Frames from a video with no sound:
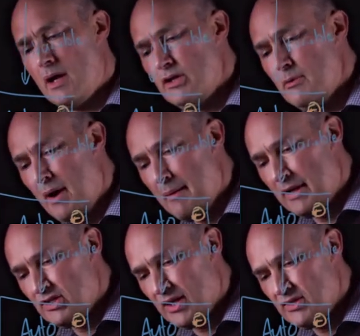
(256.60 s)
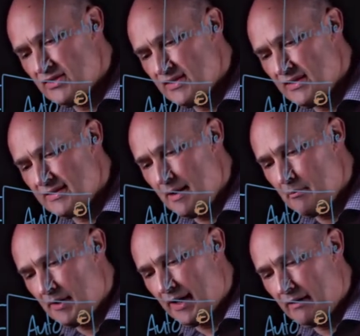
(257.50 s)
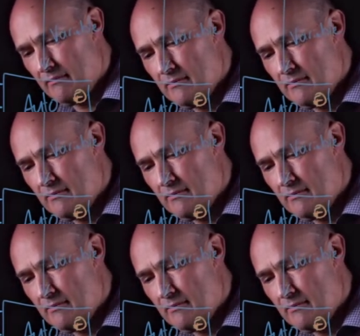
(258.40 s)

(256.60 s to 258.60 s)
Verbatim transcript: You might make changes in the template.